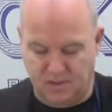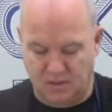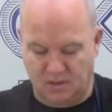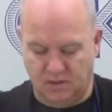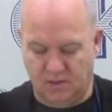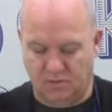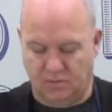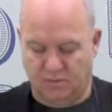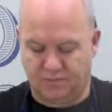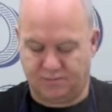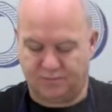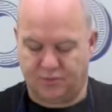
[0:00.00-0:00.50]
there,
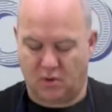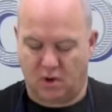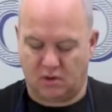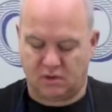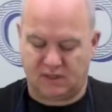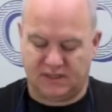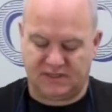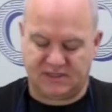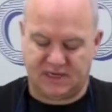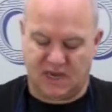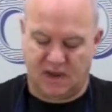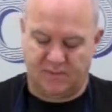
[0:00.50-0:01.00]
the
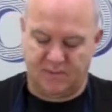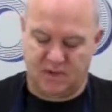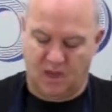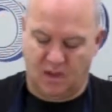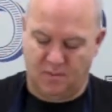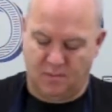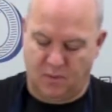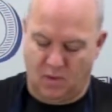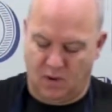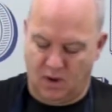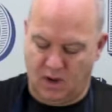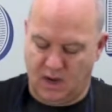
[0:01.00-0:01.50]
broccoli's came to a
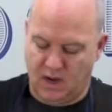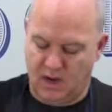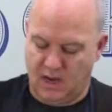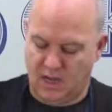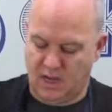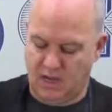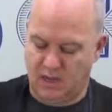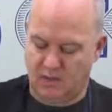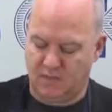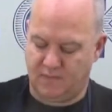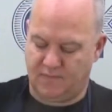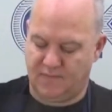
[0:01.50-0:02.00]

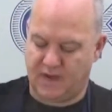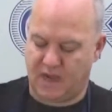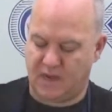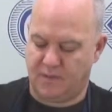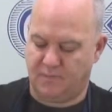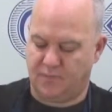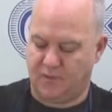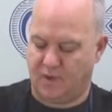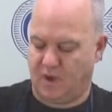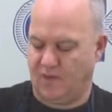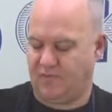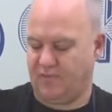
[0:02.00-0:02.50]
boil. We've let
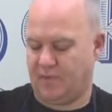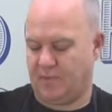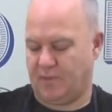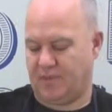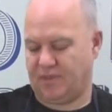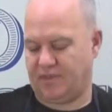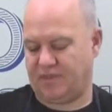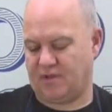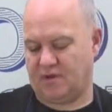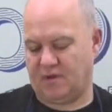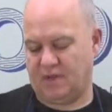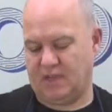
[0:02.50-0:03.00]
it boil for about
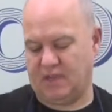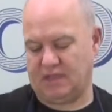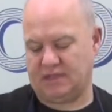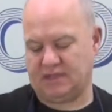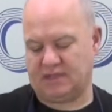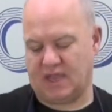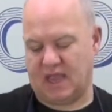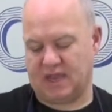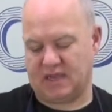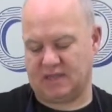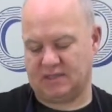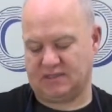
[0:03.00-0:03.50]
30
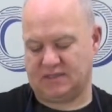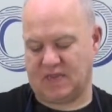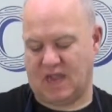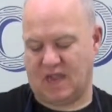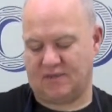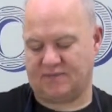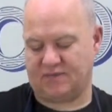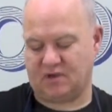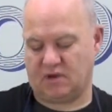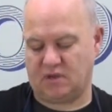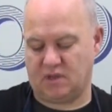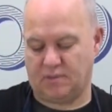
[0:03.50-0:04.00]
seconds
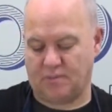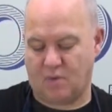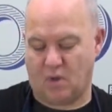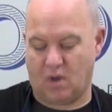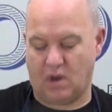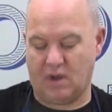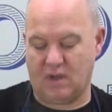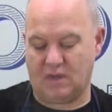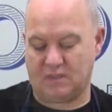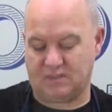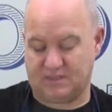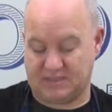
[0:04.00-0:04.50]
after the
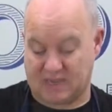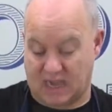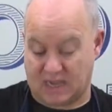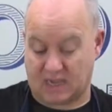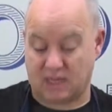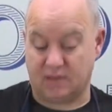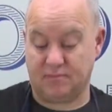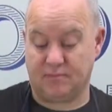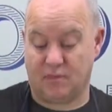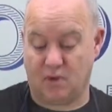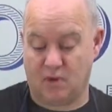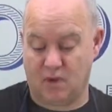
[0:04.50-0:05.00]
boil, the
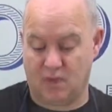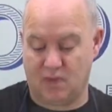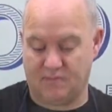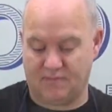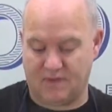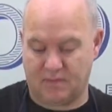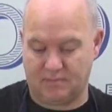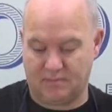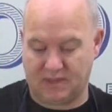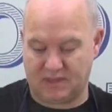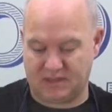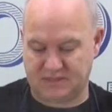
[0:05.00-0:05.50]
second boil, if
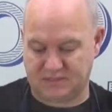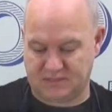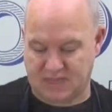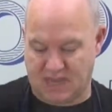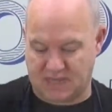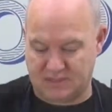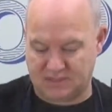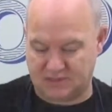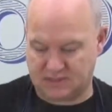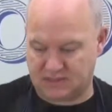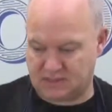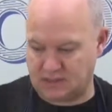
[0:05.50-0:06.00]
that makes
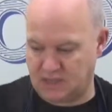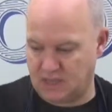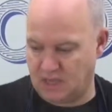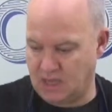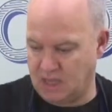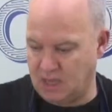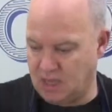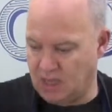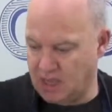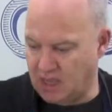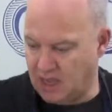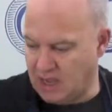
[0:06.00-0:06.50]
sense.
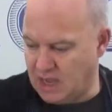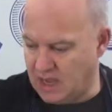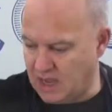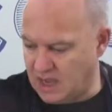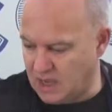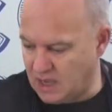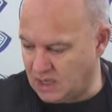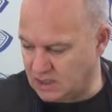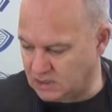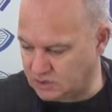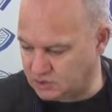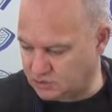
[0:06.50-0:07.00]

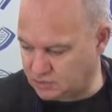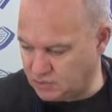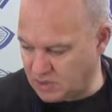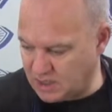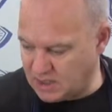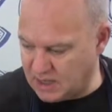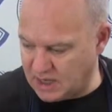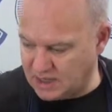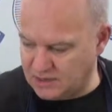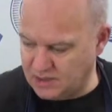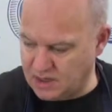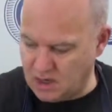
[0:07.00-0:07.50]

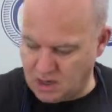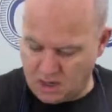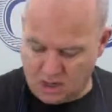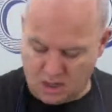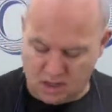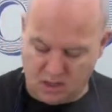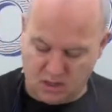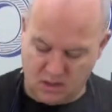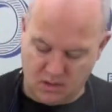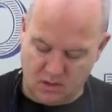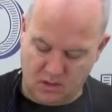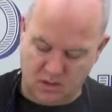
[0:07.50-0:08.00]
Straight in
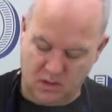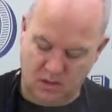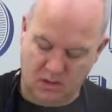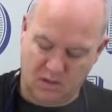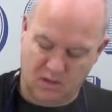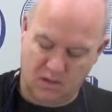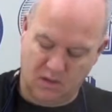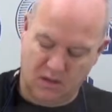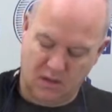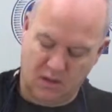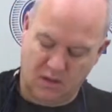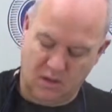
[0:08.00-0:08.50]
there,
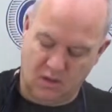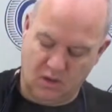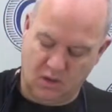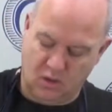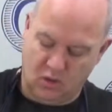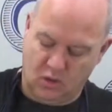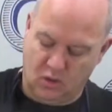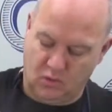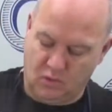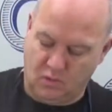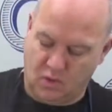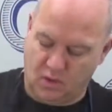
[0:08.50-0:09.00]

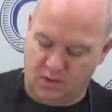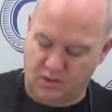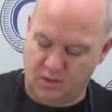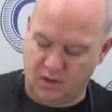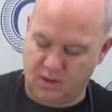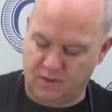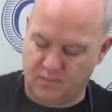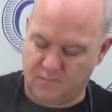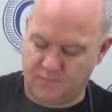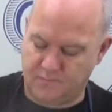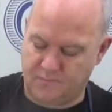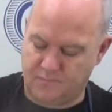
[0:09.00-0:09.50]
cold water,